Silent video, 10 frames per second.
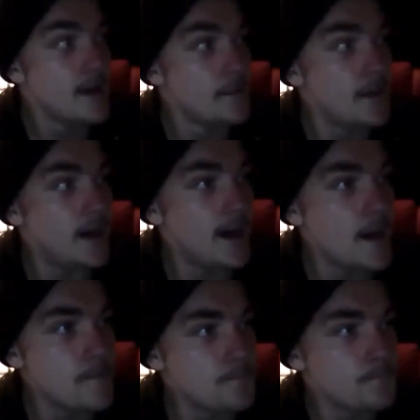But
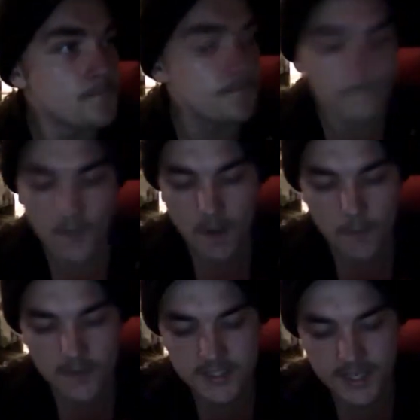I
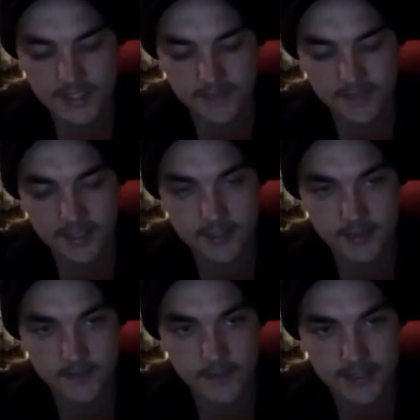would say definitely
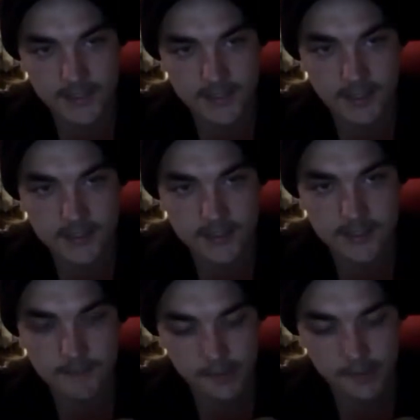start with one of these guys.
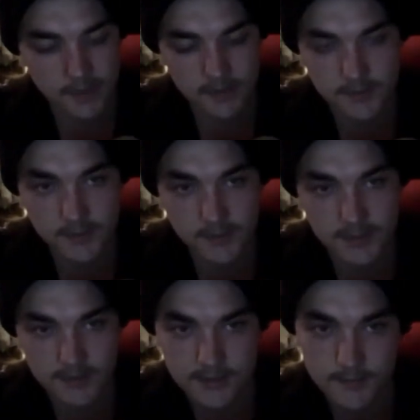They're pretty awesome little
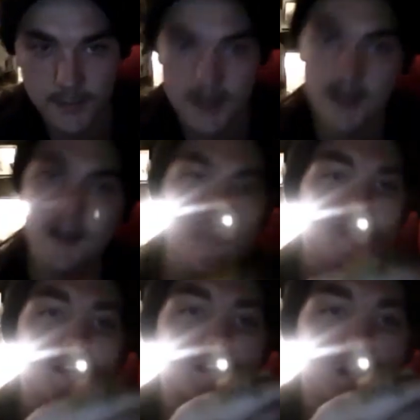lizards. But
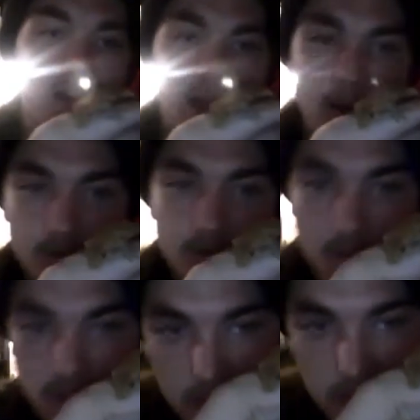this guy here is a
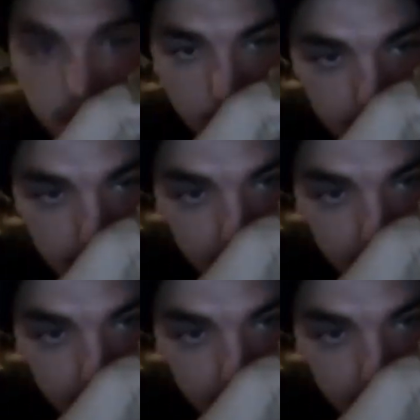very special one to